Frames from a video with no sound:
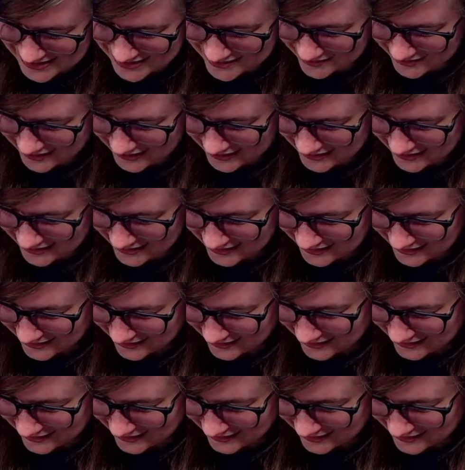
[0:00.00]
fight
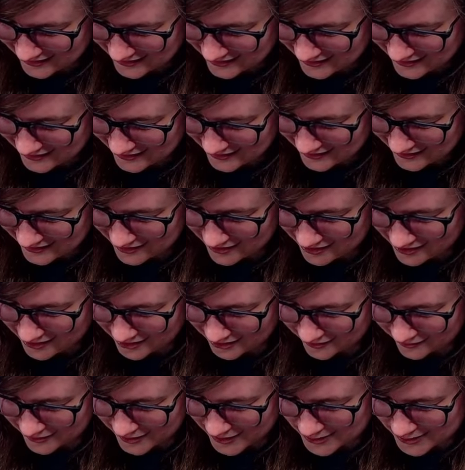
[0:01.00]
in all
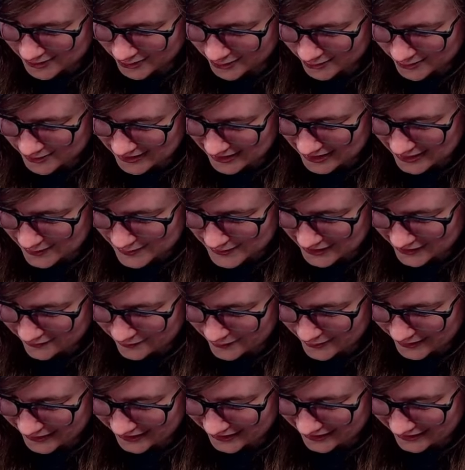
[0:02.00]
of the Souls games I've
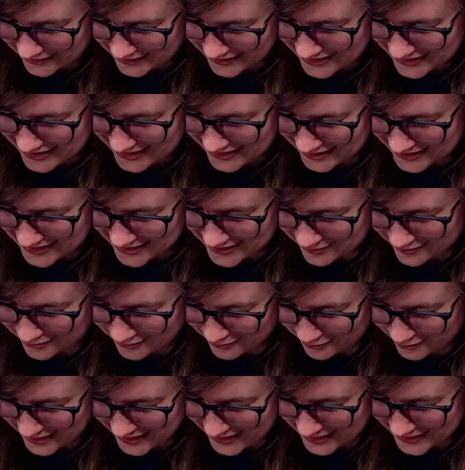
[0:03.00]
played. I just
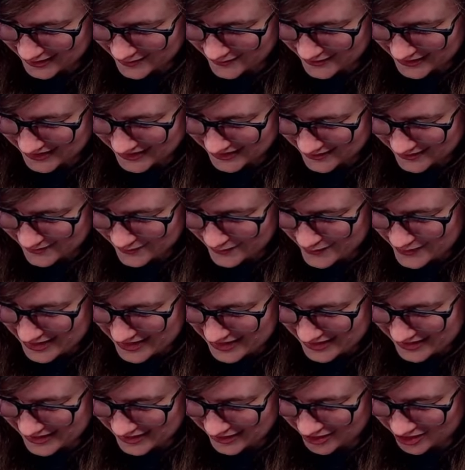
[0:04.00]
ran up and
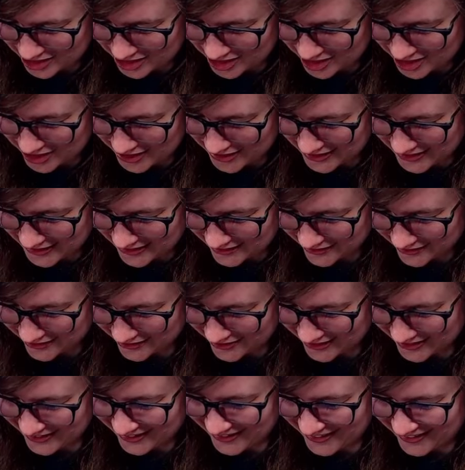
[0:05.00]
beat the shit out of
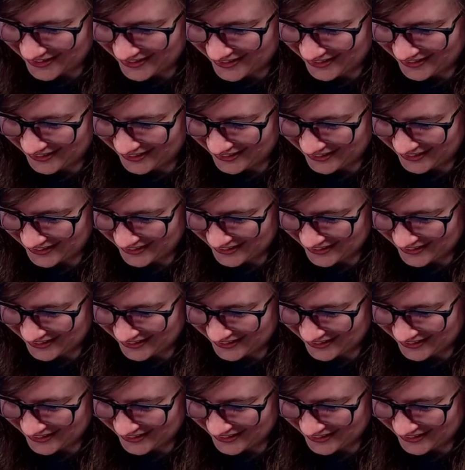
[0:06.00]
Renala.